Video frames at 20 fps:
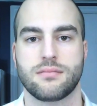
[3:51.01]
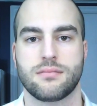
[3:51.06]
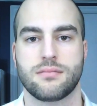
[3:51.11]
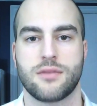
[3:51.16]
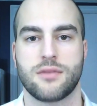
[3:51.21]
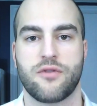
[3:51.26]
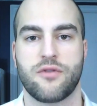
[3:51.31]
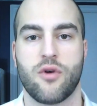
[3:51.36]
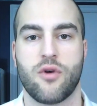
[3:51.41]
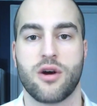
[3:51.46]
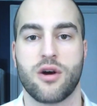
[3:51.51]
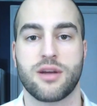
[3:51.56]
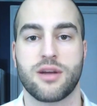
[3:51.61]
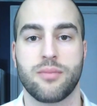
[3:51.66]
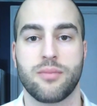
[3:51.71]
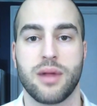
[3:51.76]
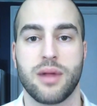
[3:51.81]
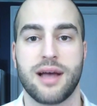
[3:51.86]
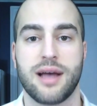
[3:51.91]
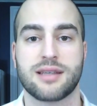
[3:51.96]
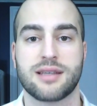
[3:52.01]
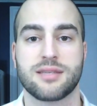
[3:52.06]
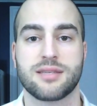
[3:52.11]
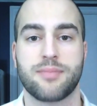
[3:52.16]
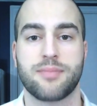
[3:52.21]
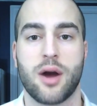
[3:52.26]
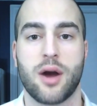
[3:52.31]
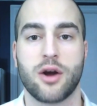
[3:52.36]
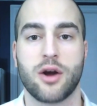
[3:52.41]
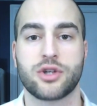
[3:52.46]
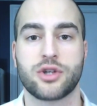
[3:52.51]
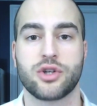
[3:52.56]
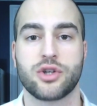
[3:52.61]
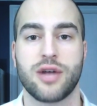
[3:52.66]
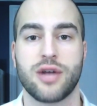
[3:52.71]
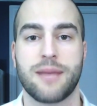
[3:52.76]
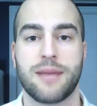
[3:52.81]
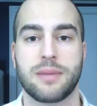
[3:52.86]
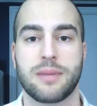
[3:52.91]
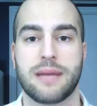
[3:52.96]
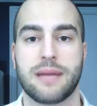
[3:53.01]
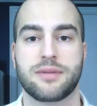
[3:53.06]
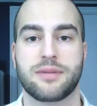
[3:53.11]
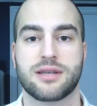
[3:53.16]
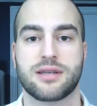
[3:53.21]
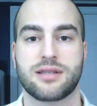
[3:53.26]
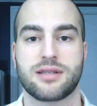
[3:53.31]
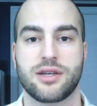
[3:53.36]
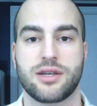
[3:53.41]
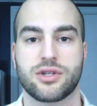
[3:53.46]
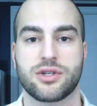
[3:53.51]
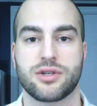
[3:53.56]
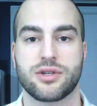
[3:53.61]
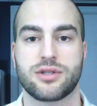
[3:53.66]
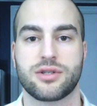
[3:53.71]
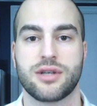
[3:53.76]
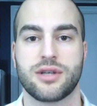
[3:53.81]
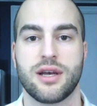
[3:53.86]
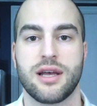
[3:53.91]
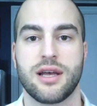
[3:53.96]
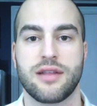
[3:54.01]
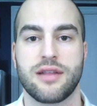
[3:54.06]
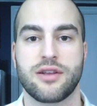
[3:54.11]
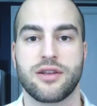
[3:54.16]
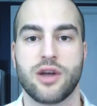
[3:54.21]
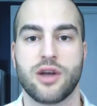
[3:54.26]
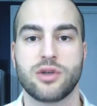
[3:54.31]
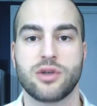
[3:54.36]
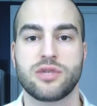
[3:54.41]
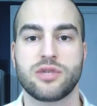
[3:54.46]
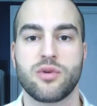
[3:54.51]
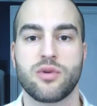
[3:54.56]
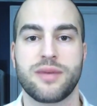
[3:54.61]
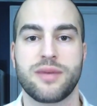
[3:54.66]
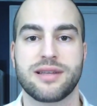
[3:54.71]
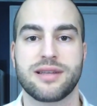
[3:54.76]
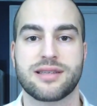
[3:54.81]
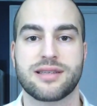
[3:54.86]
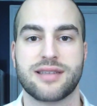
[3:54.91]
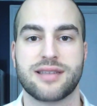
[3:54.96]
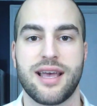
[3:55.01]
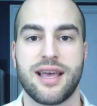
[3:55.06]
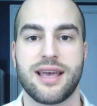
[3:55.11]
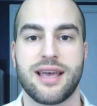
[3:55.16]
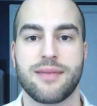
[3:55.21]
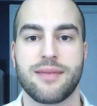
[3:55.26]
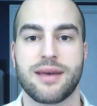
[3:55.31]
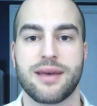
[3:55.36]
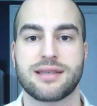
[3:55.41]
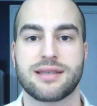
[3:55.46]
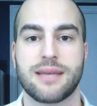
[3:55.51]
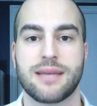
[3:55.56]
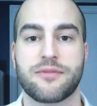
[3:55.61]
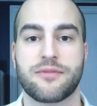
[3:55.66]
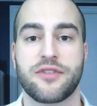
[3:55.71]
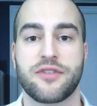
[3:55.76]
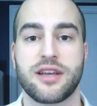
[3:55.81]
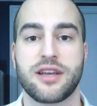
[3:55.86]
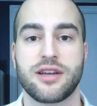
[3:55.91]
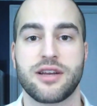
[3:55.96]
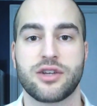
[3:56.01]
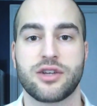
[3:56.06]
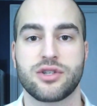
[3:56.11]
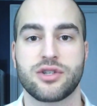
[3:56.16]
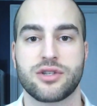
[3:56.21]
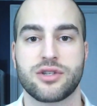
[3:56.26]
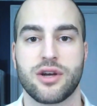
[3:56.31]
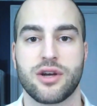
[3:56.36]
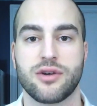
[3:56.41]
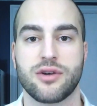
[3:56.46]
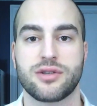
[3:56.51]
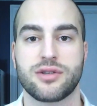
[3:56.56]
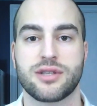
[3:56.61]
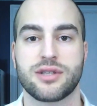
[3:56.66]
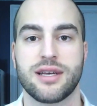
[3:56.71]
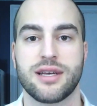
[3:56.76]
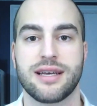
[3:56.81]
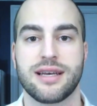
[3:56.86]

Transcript: For complex partial epileptic seizures, the dosing would be the same except for the initial dose.